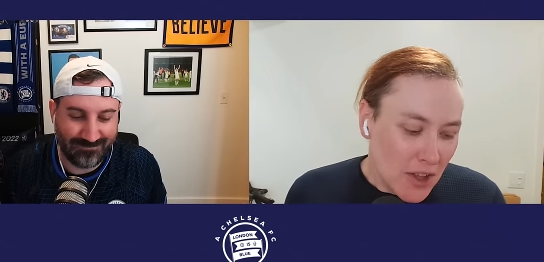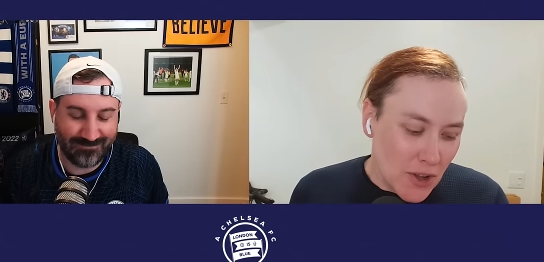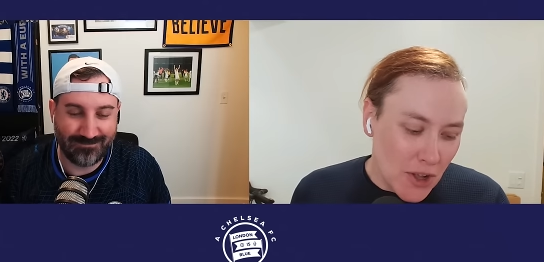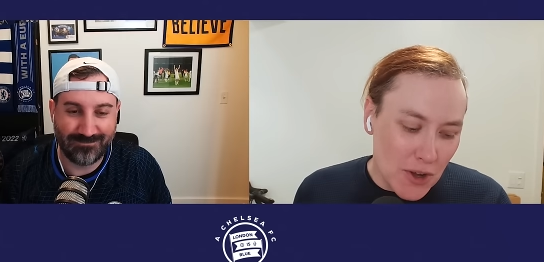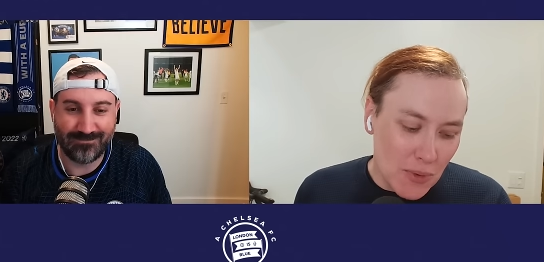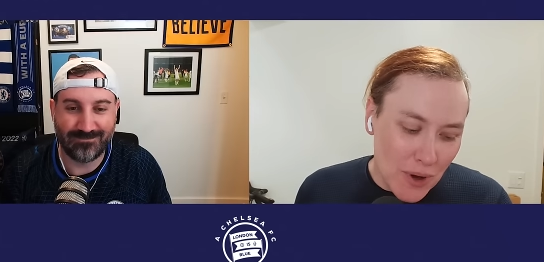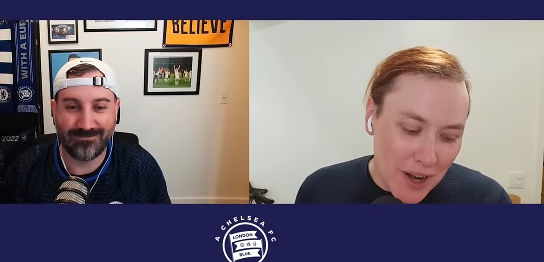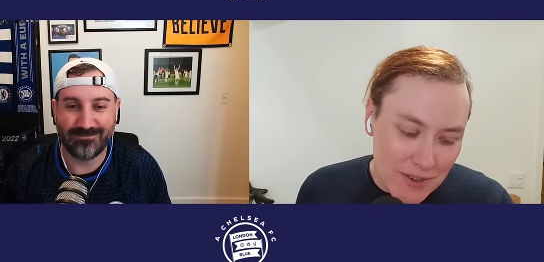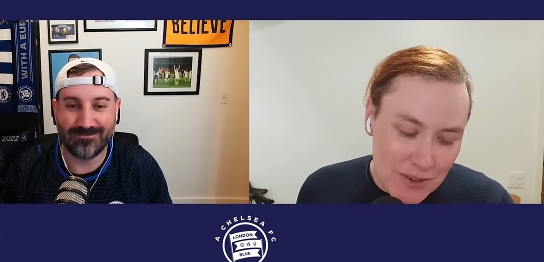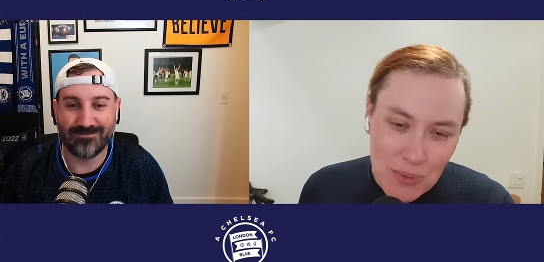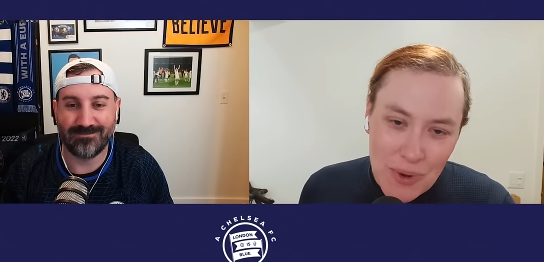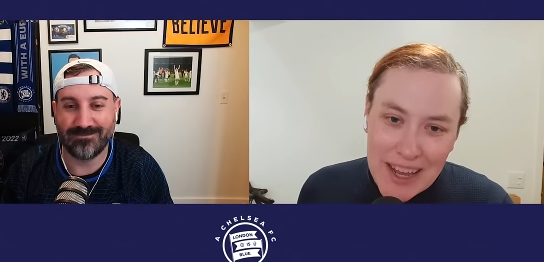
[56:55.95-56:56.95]
Speaker 1: look, we're going to have to
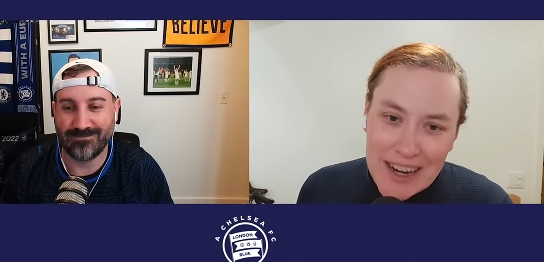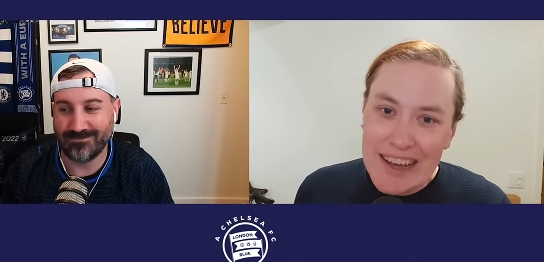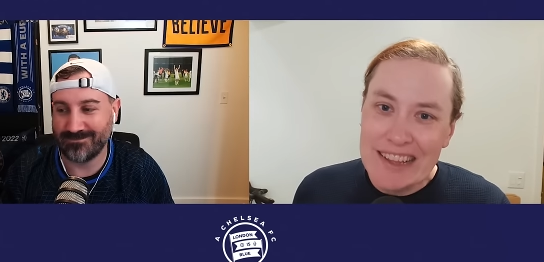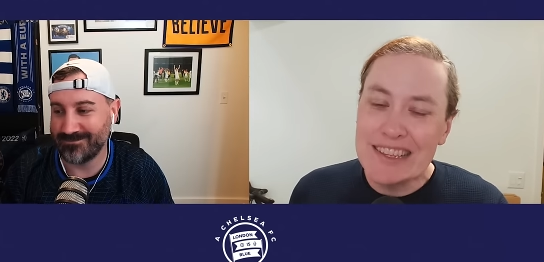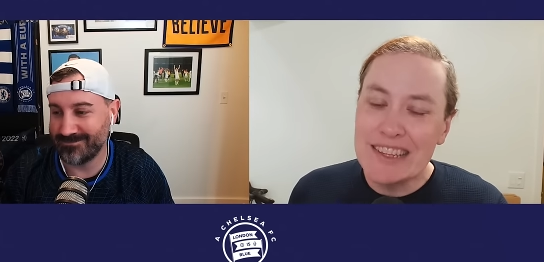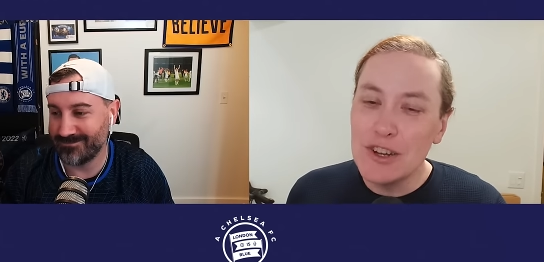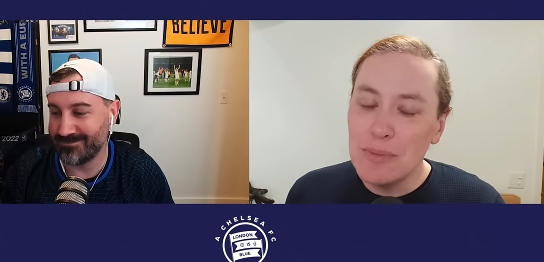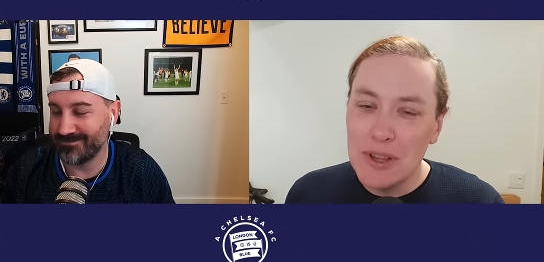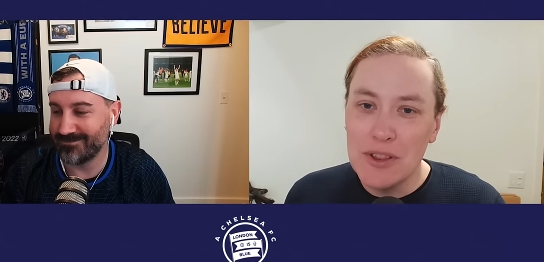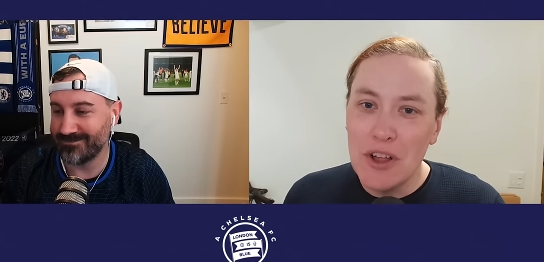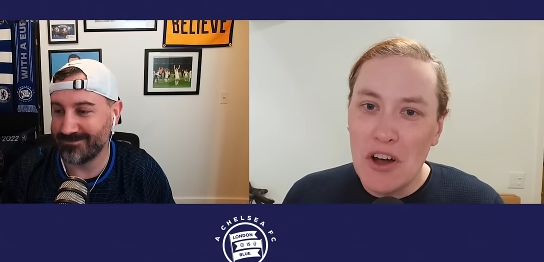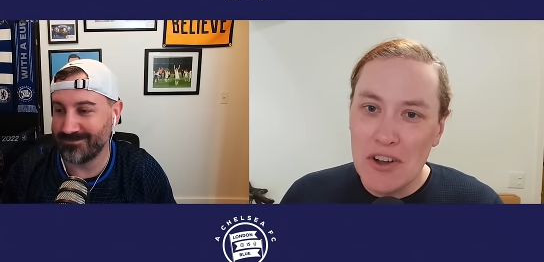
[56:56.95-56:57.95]
wait a little bit
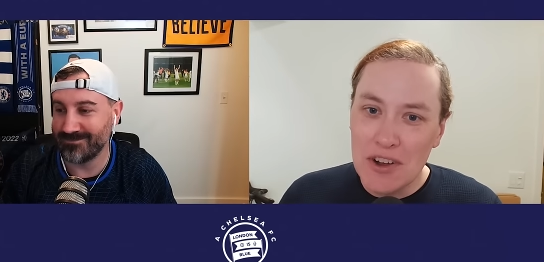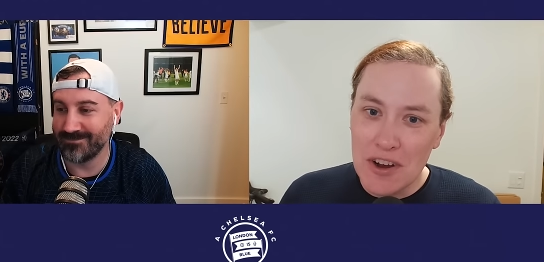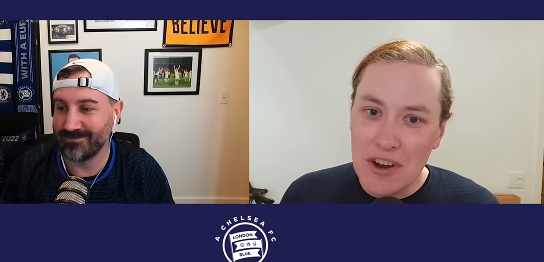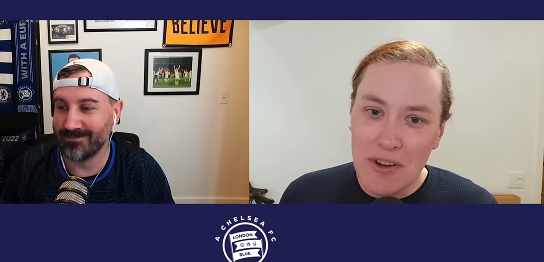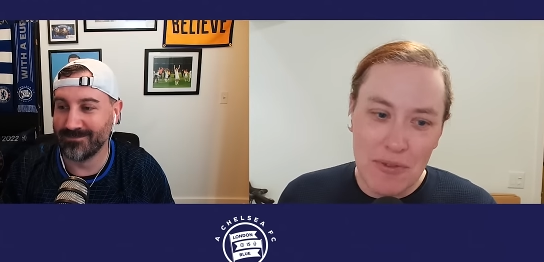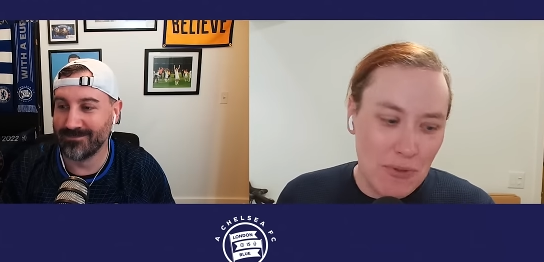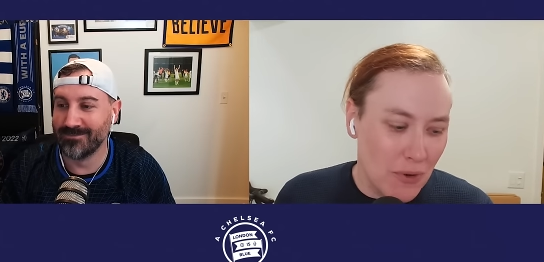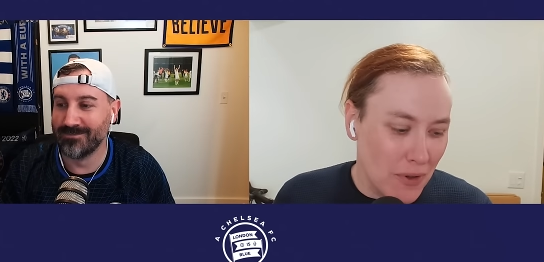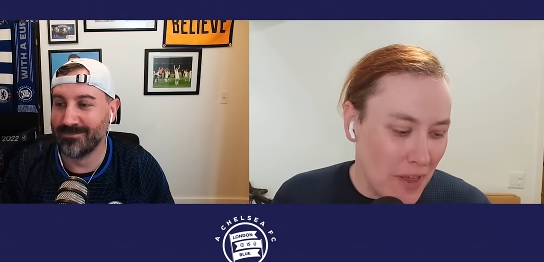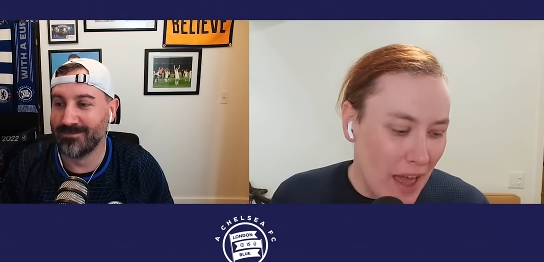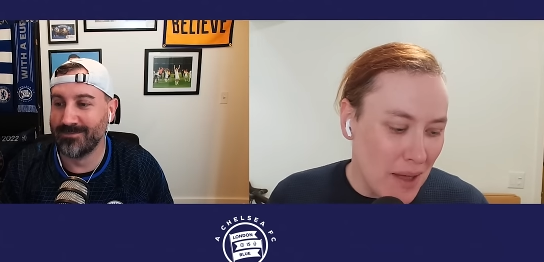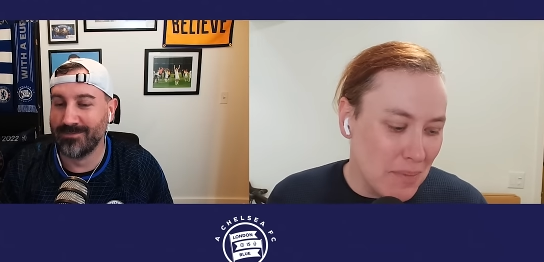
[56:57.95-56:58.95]
longer for
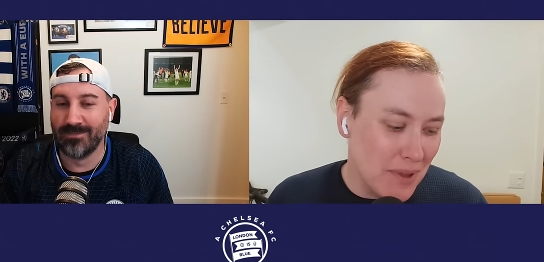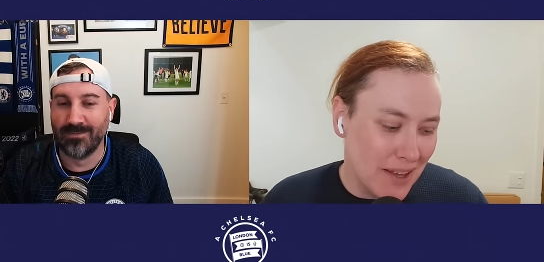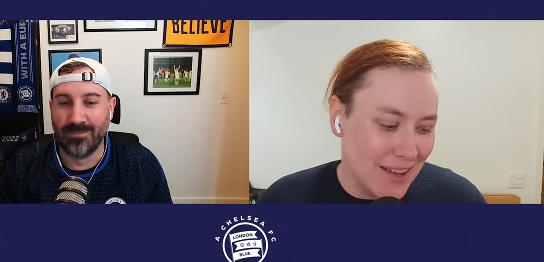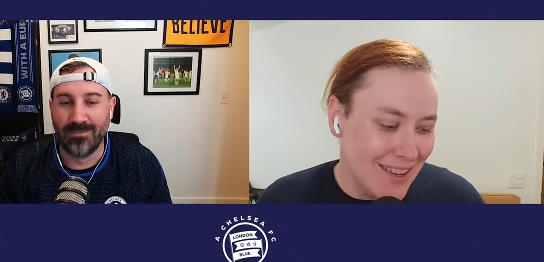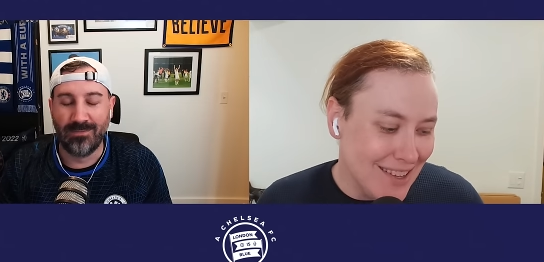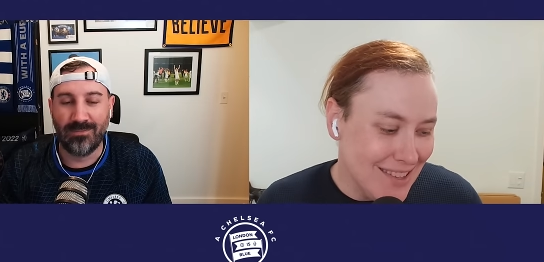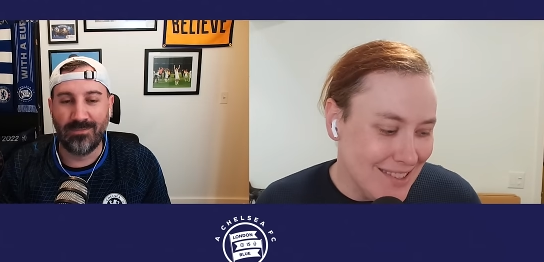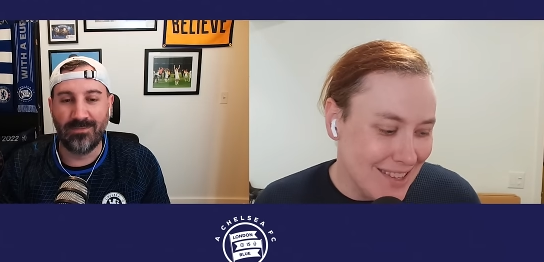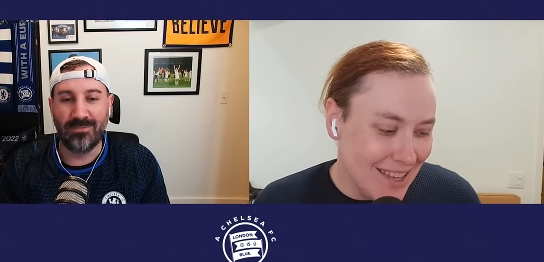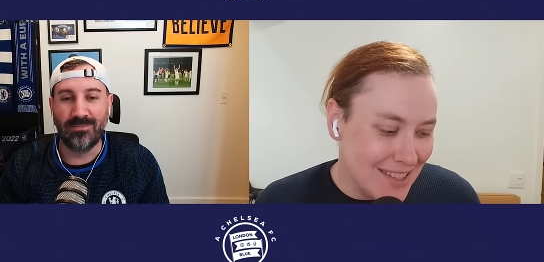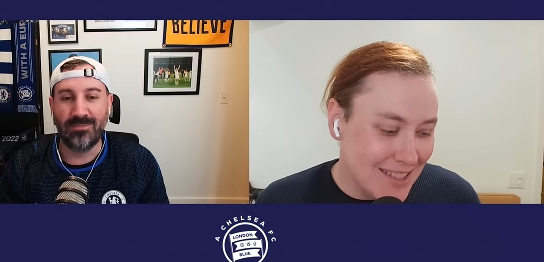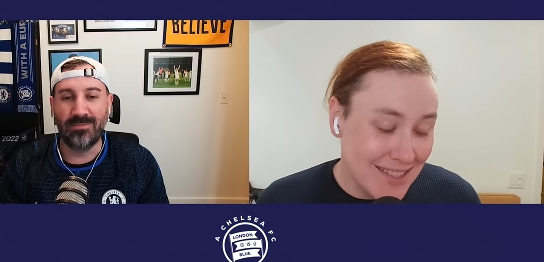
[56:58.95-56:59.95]
that because
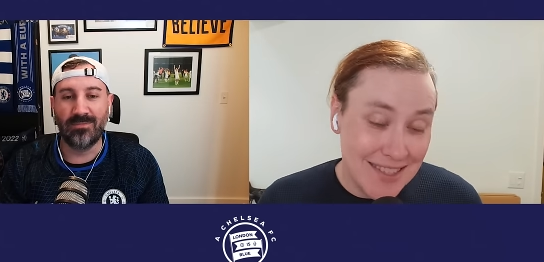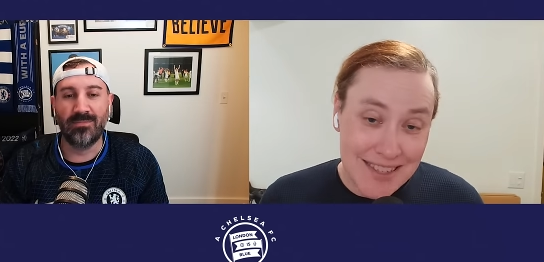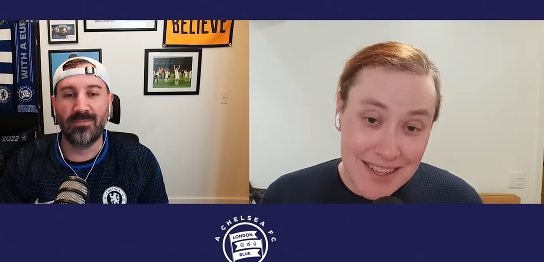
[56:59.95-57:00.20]
it's